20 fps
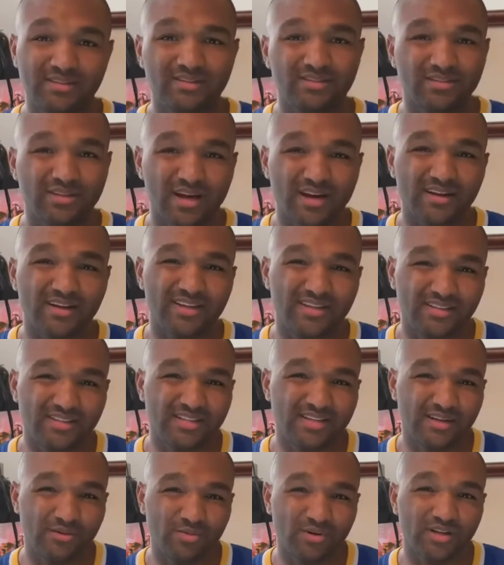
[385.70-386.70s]
kind of
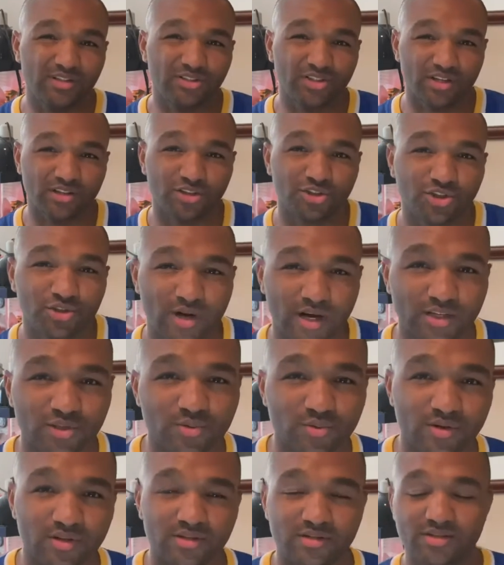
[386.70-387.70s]
see what each other's strengths
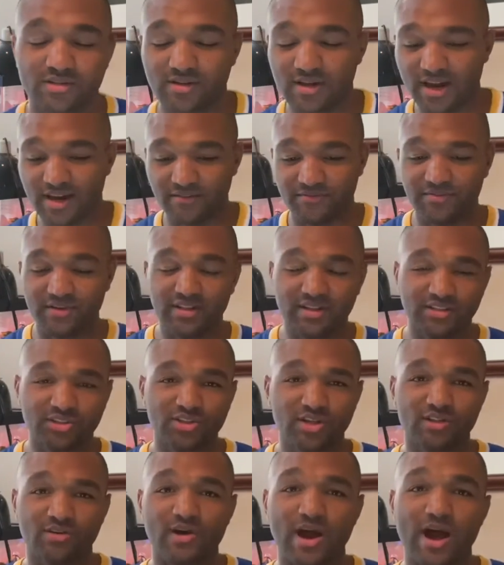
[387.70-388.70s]
were, so kind of feel each
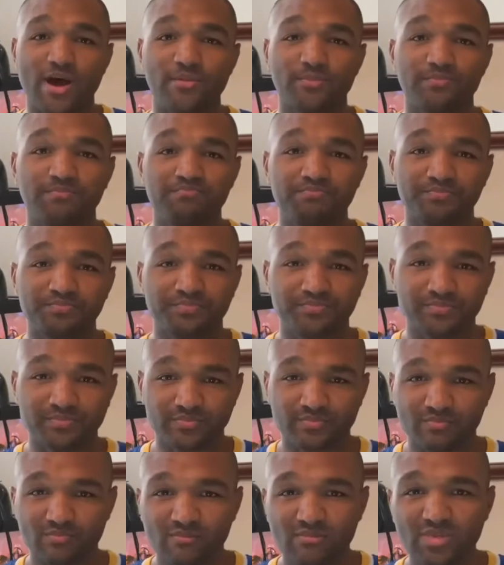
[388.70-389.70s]
other out.
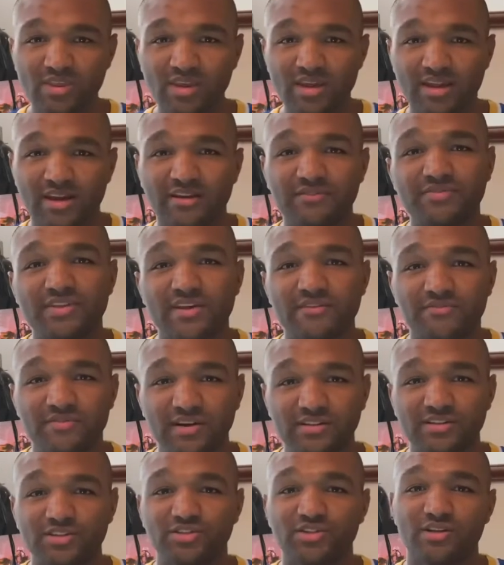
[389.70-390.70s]
And if they
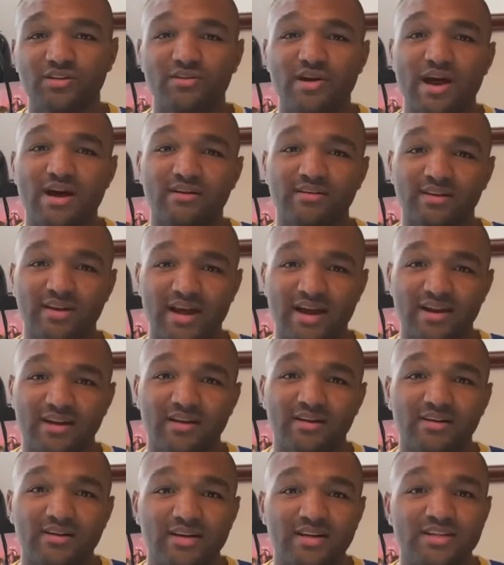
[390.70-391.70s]
felt each other out and kind
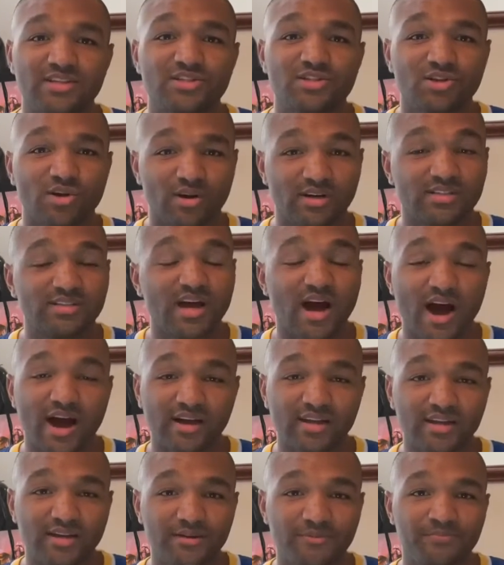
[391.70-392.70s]
of started
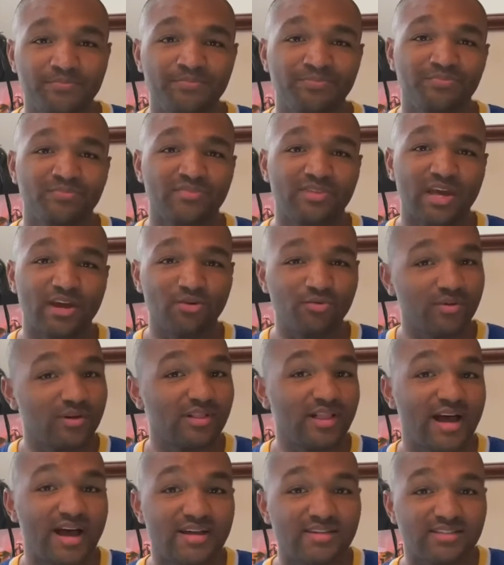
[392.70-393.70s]
talking, they
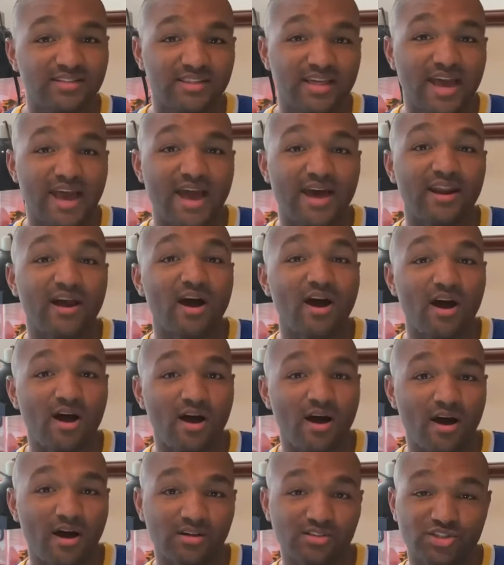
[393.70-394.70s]
realized that they had
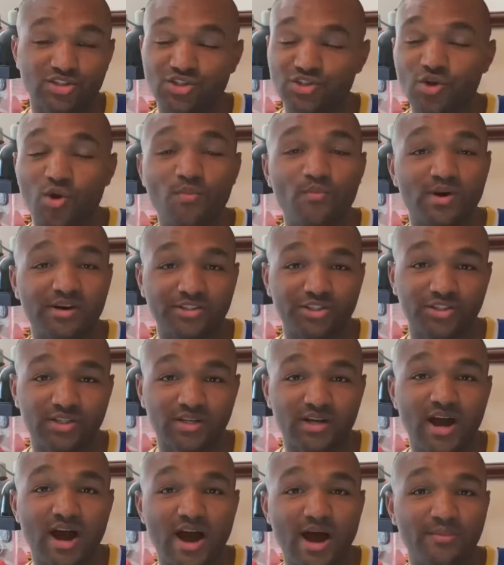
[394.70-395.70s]
so much in
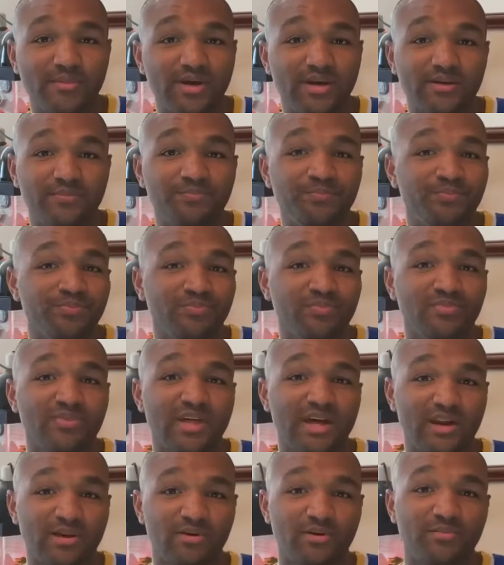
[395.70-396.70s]
common
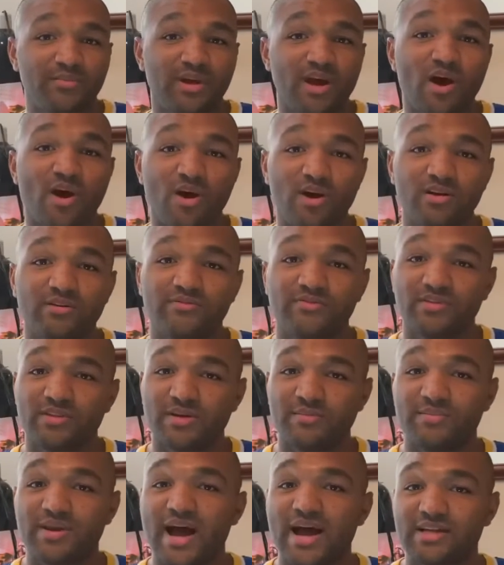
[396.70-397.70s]
that it would be hard for
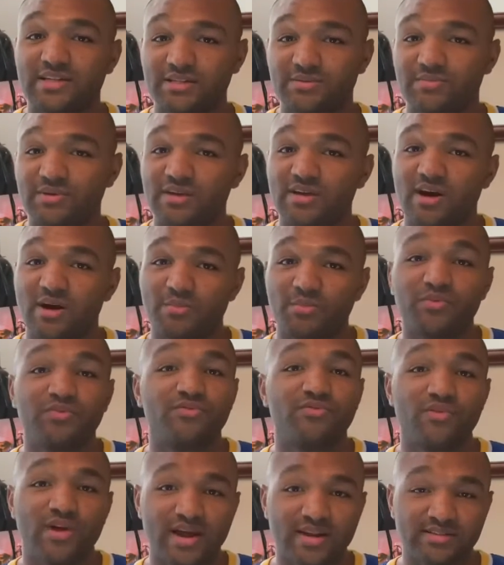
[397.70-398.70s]
them not to become
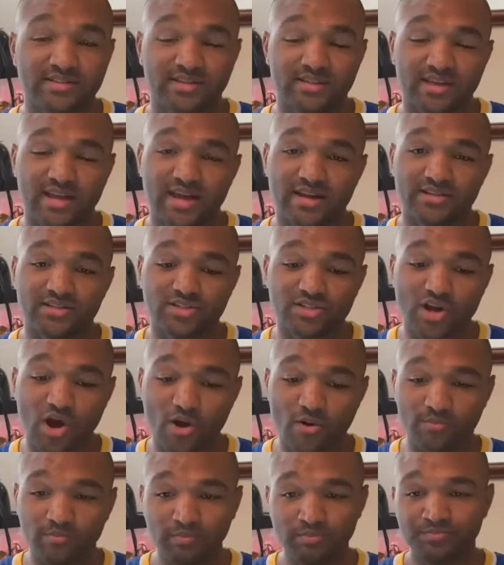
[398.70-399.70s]
friends at the end.
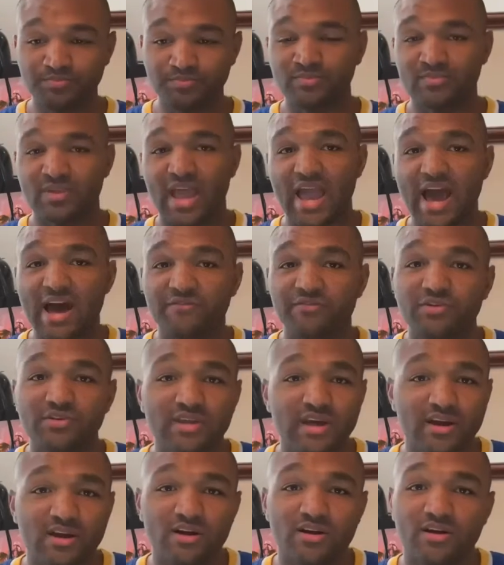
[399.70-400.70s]
So after
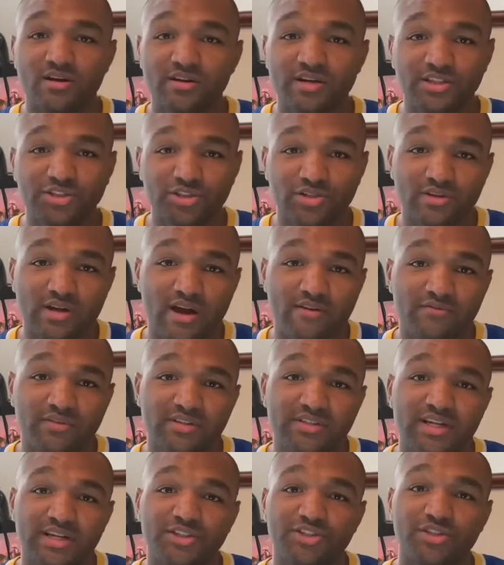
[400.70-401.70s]
their initial
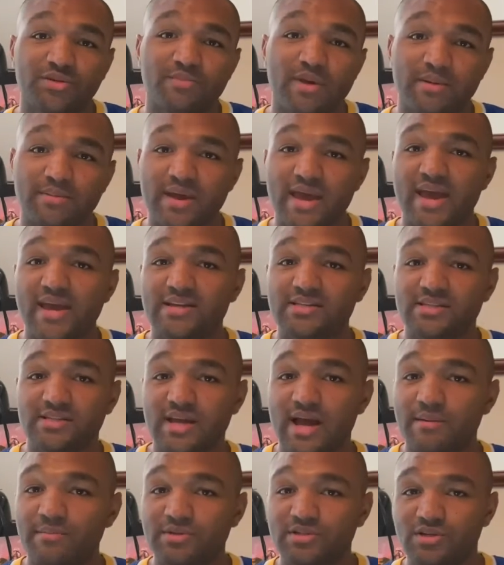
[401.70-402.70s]
confrontation, maybe Ace and
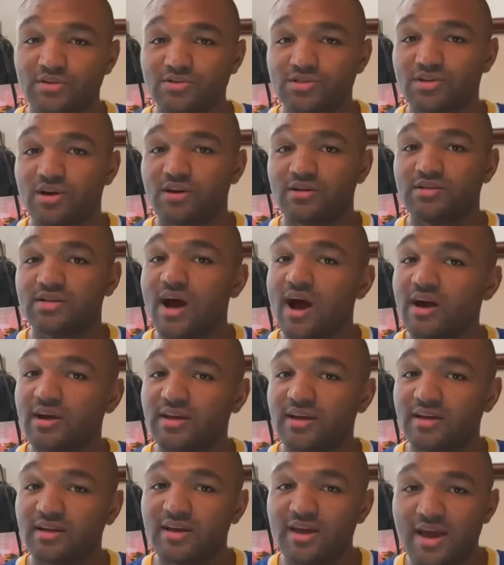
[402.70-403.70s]
Yamato started
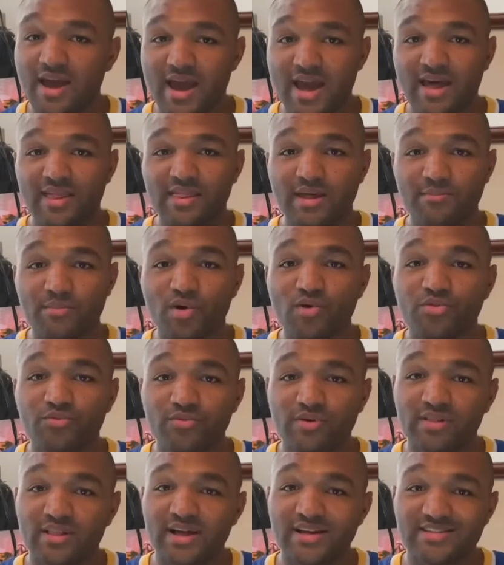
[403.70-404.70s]
talking, and they both
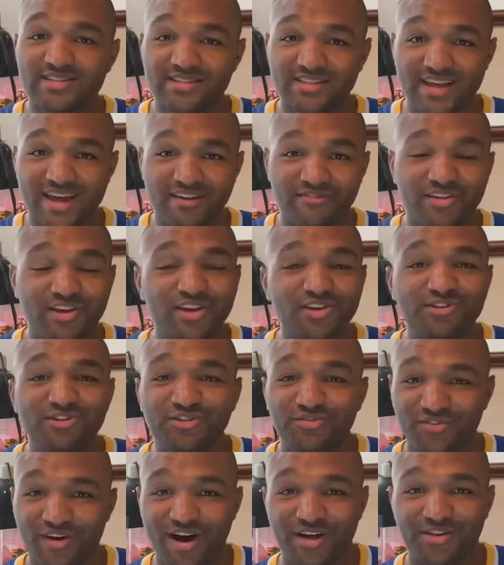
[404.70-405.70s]
realized that they have huge
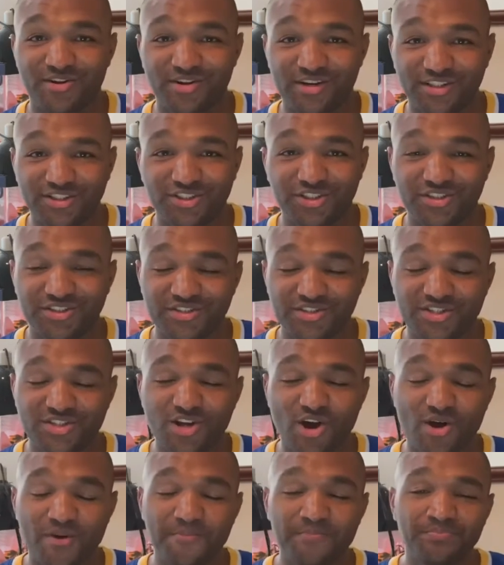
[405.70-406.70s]
father issues.
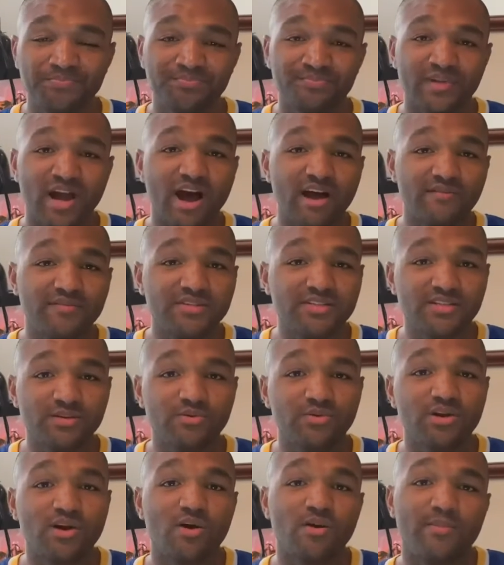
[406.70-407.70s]
So obviously
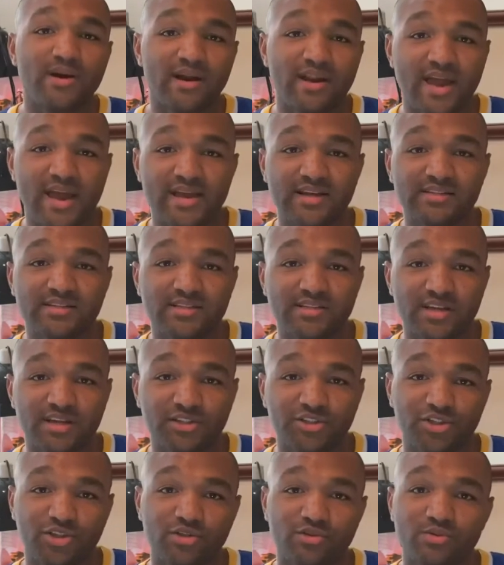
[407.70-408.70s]
we know about Ace's
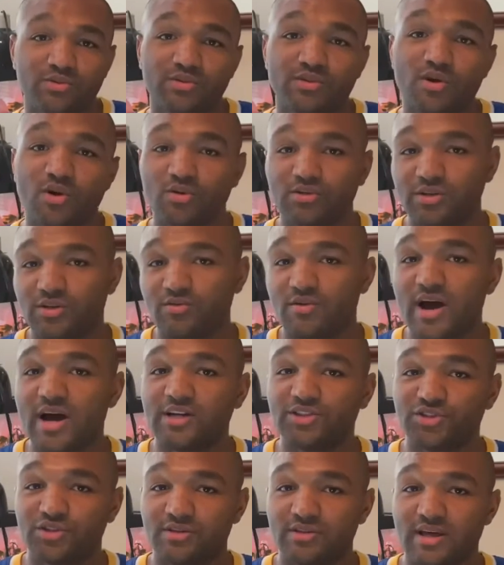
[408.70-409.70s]
issues with Gol D.
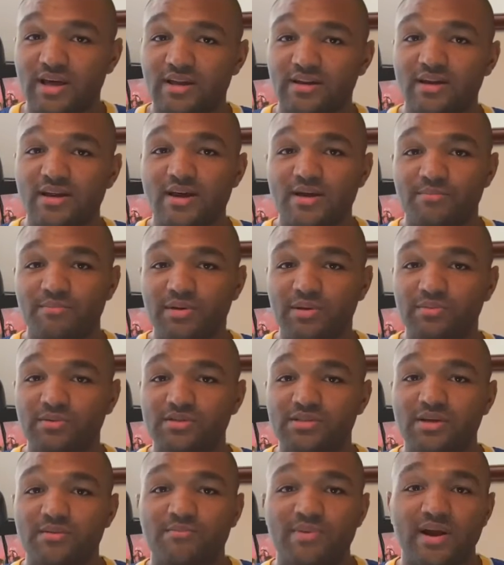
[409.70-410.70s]
Roger, that
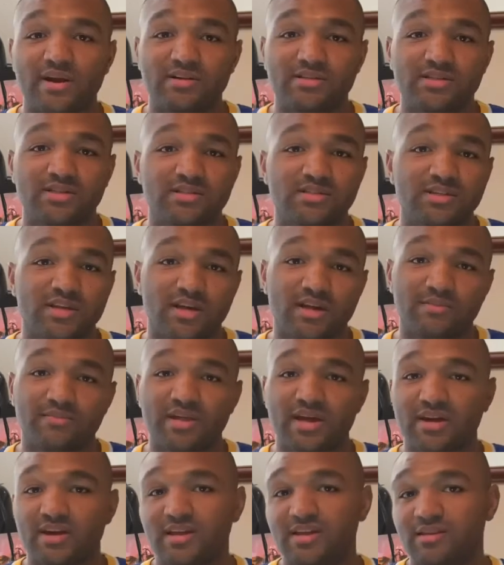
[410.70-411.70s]
people's comparisons to him,
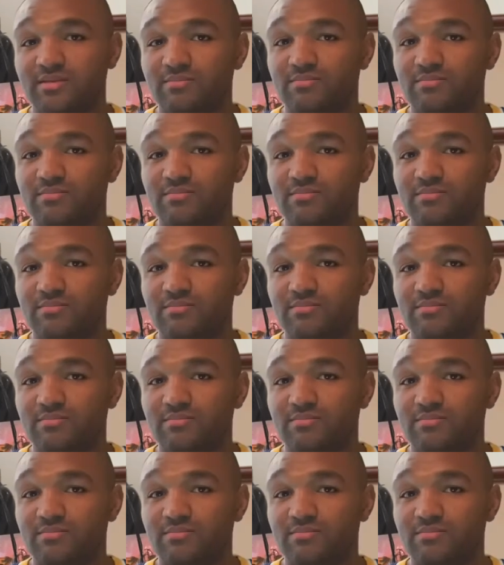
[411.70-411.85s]
that he,